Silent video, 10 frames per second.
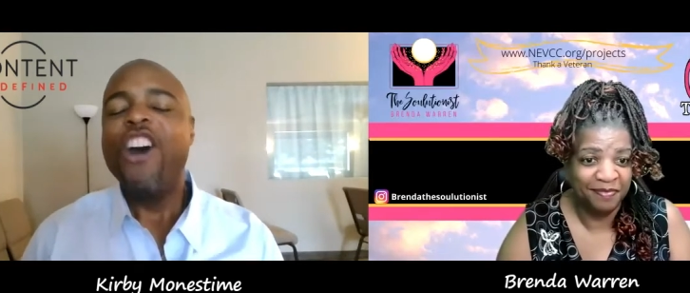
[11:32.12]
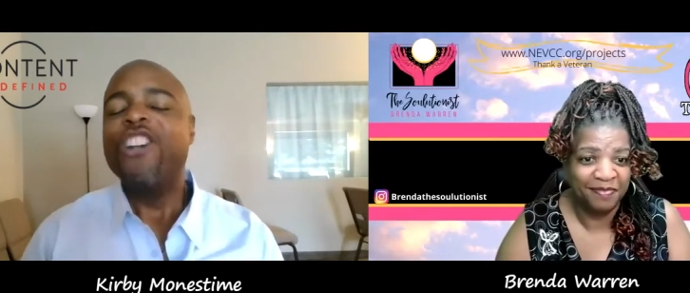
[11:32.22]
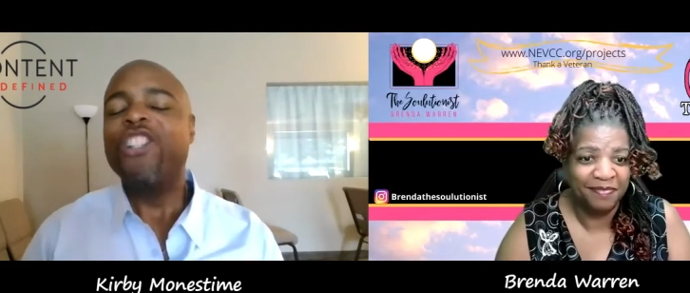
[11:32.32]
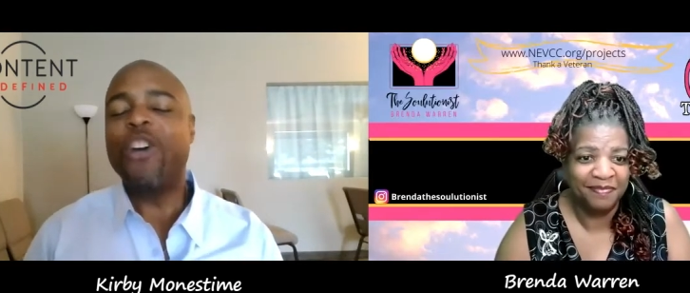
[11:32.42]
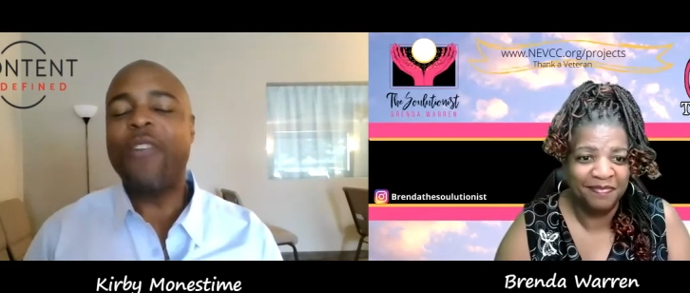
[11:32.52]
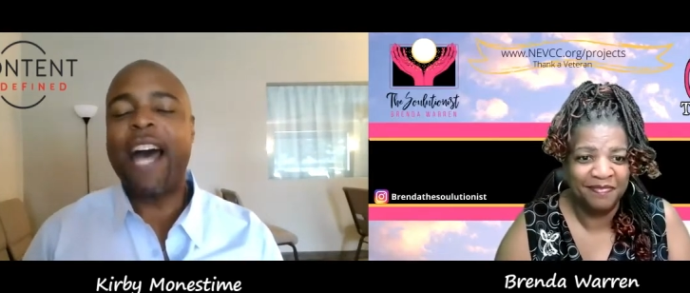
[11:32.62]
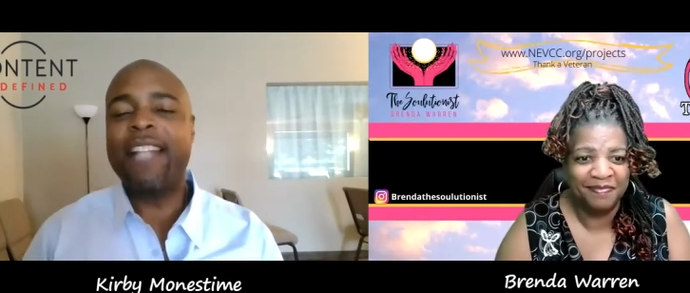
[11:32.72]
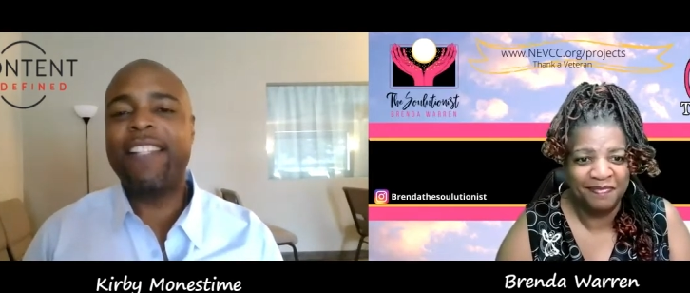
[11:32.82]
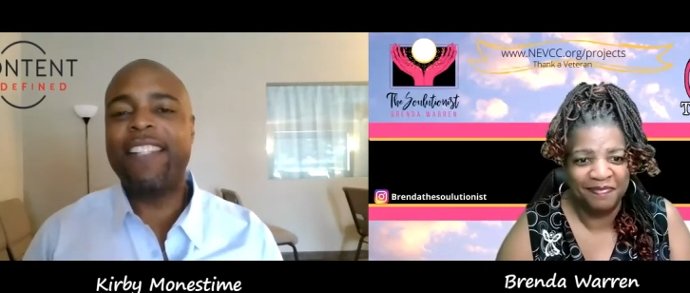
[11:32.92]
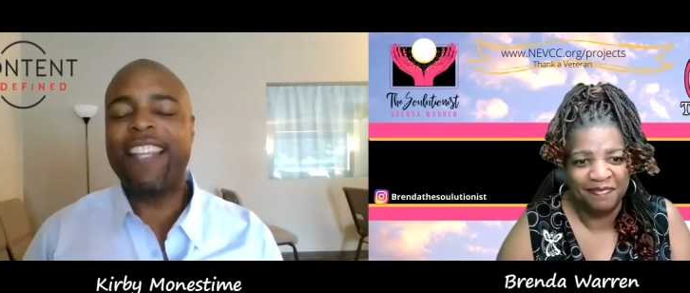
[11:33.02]
Speaker 1: So
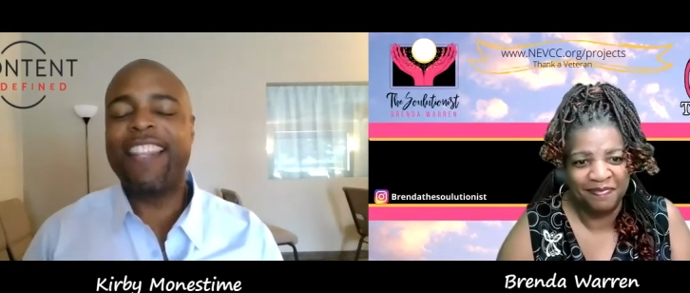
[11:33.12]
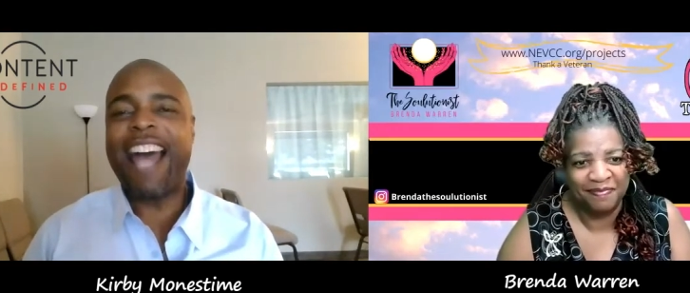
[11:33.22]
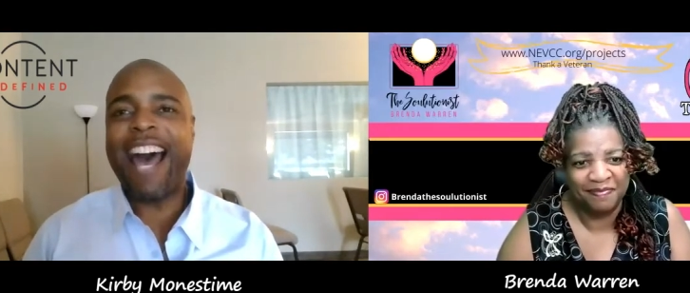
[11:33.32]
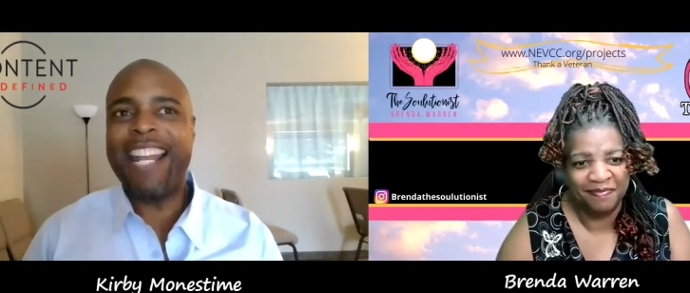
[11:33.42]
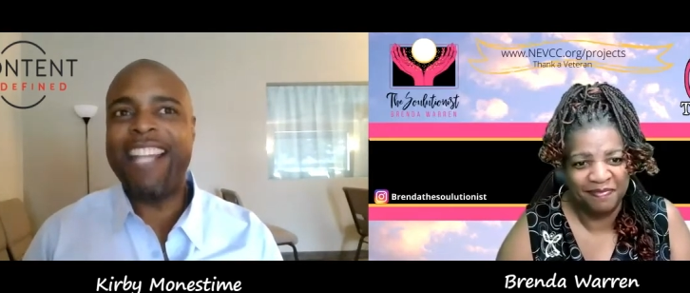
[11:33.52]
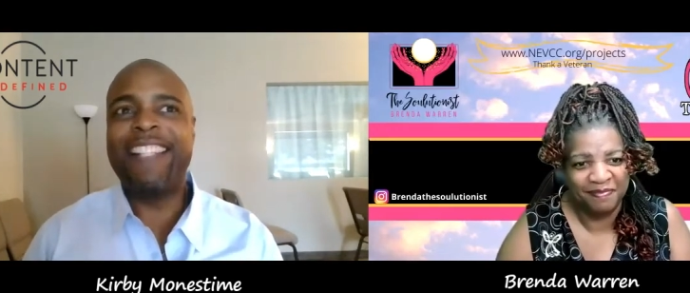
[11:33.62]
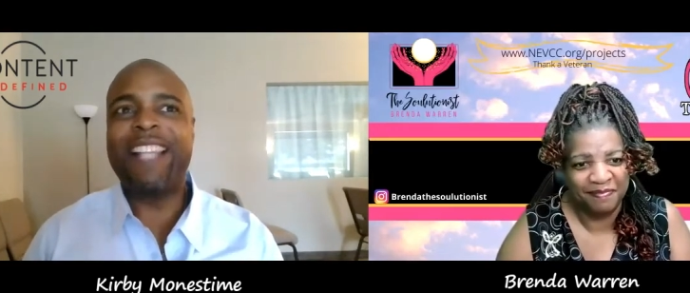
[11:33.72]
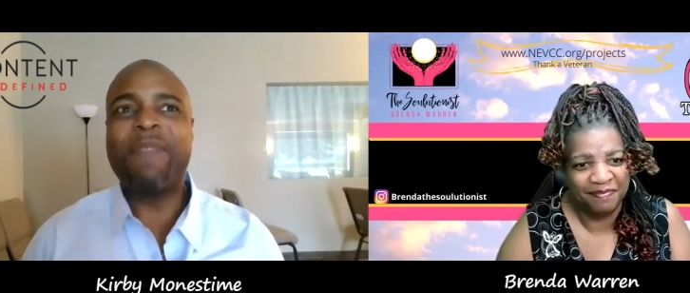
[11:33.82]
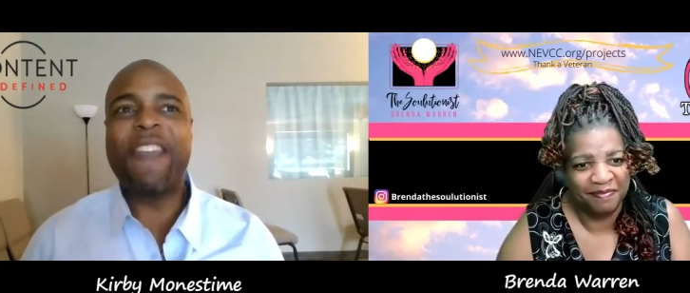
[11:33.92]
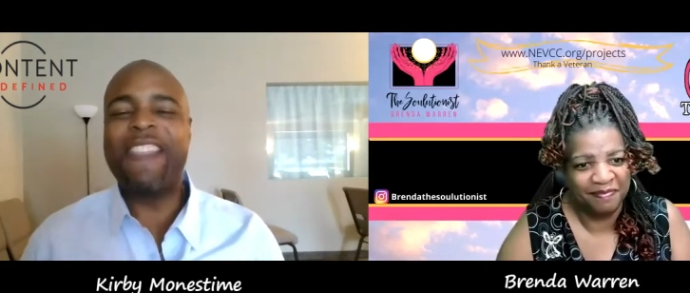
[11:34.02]
that's that is
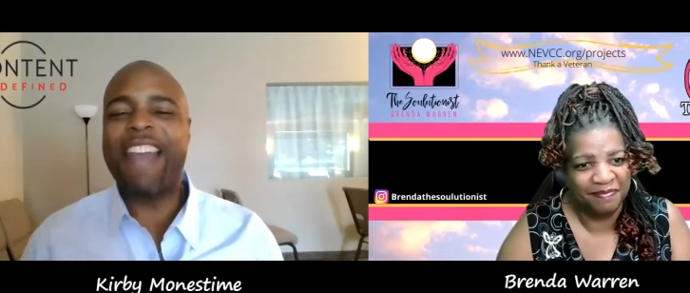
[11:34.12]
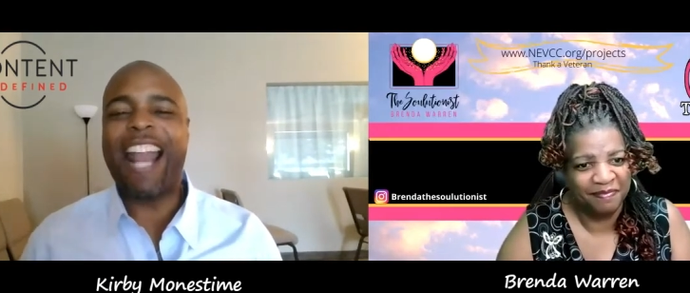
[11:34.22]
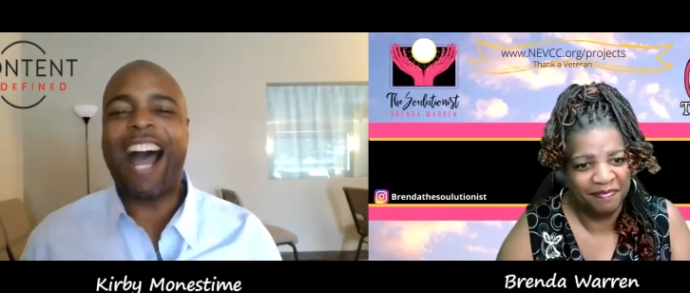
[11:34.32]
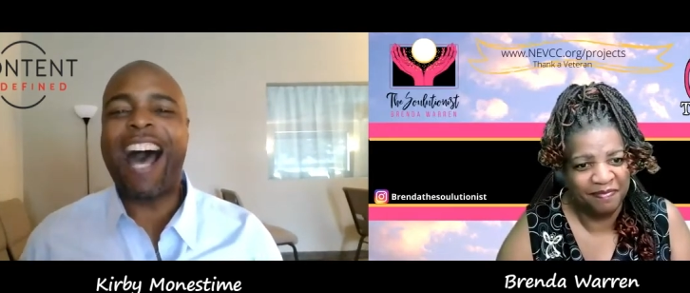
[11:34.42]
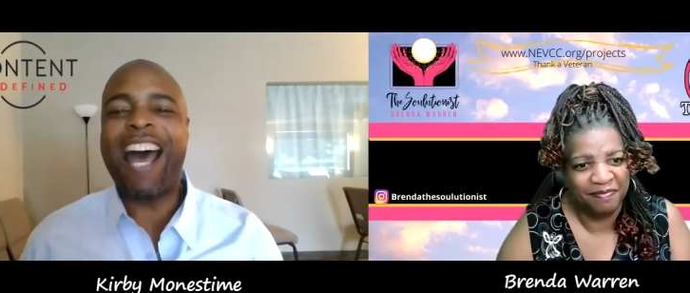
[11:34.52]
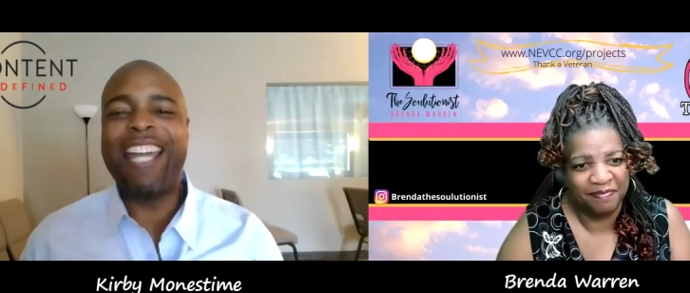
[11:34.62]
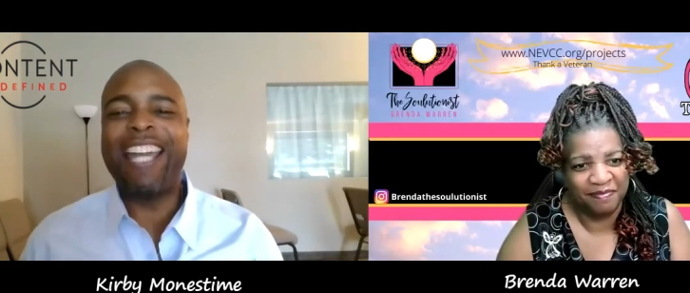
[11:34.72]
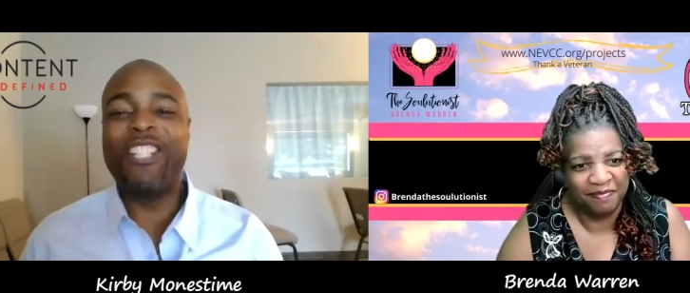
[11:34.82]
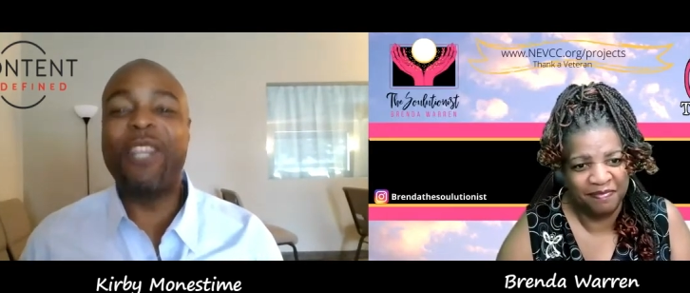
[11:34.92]
something that I,